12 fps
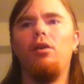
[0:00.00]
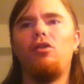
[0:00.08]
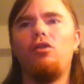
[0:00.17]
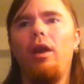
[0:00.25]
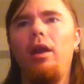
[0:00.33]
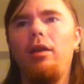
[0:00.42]

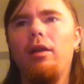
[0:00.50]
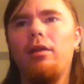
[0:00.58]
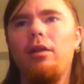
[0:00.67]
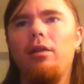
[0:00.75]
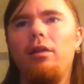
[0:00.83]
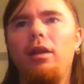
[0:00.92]
training
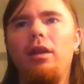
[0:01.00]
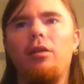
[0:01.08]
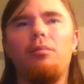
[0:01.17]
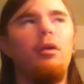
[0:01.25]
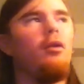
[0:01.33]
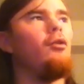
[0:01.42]
that the
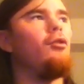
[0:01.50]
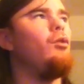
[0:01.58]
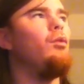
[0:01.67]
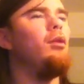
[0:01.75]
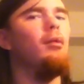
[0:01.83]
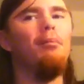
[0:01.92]
Diaz brothers
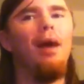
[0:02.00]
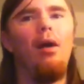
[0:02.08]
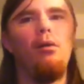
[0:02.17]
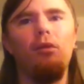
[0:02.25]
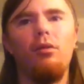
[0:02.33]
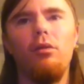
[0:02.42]
do in the
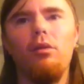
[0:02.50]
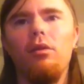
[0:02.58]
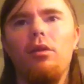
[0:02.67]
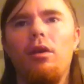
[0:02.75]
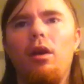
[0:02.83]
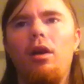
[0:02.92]
mountains in
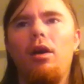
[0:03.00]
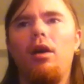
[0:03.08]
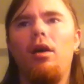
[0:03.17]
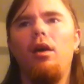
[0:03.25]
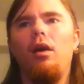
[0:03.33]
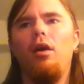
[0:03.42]
their
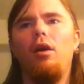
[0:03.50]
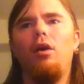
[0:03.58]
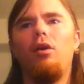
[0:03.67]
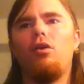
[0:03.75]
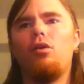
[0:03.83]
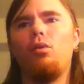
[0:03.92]

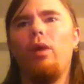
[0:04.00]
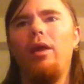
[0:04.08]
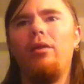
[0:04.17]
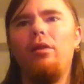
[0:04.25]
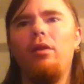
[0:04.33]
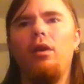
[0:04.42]

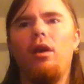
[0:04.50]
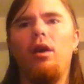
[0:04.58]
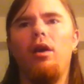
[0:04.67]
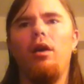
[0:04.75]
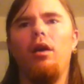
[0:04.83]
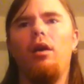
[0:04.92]
crazy
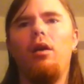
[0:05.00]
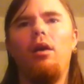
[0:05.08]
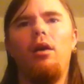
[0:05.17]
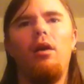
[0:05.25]
cardio